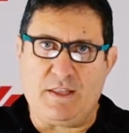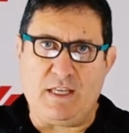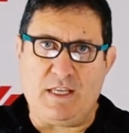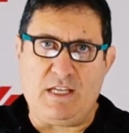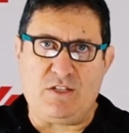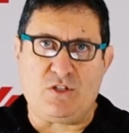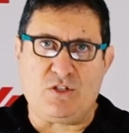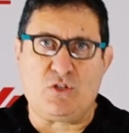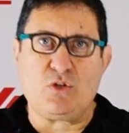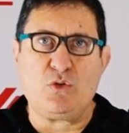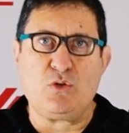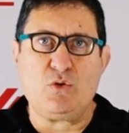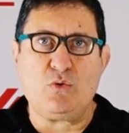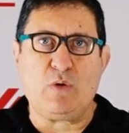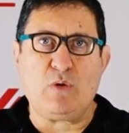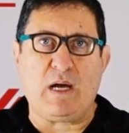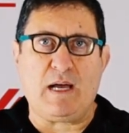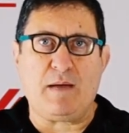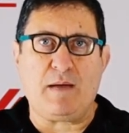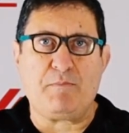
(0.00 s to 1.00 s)
these
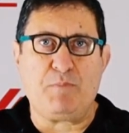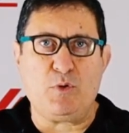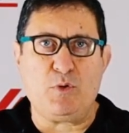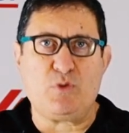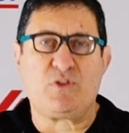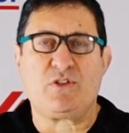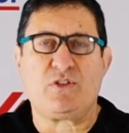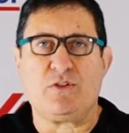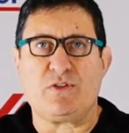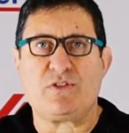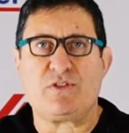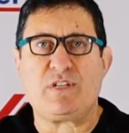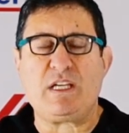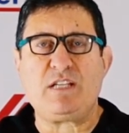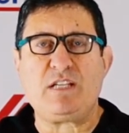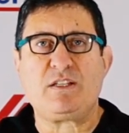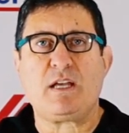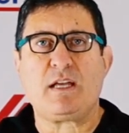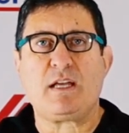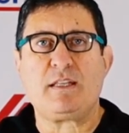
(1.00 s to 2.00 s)
two boosters.
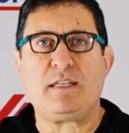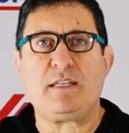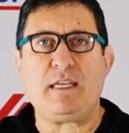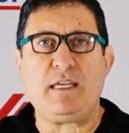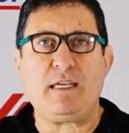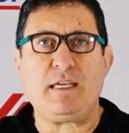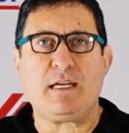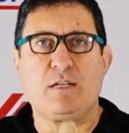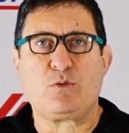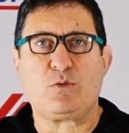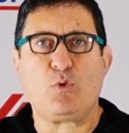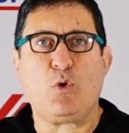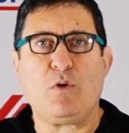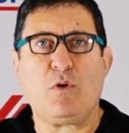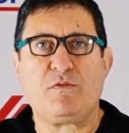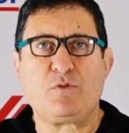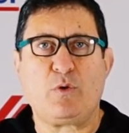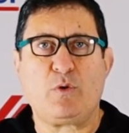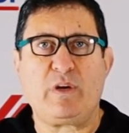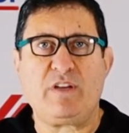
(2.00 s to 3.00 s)
These are the
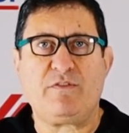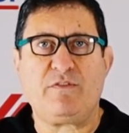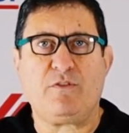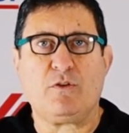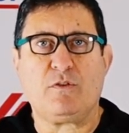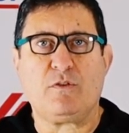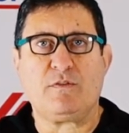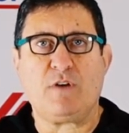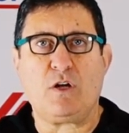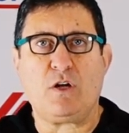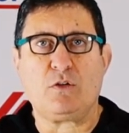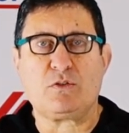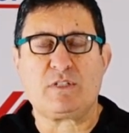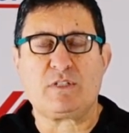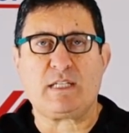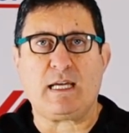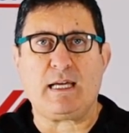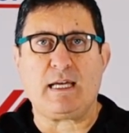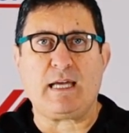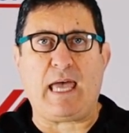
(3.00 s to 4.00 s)
12-24
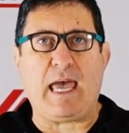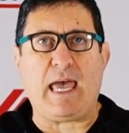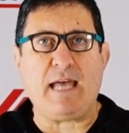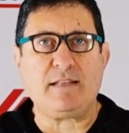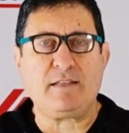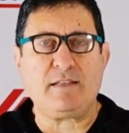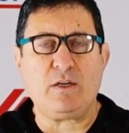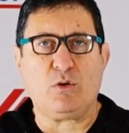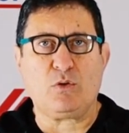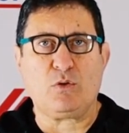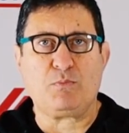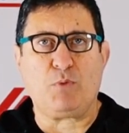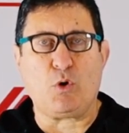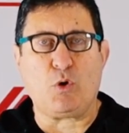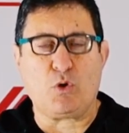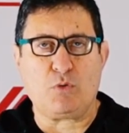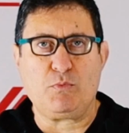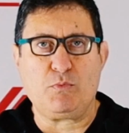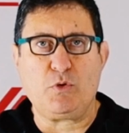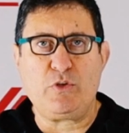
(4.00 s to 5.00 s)
volt handheld
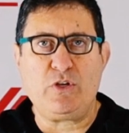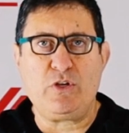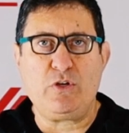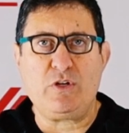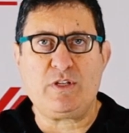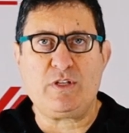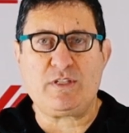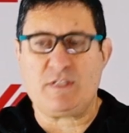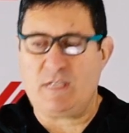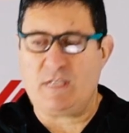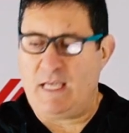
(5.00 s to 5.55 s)
portable units.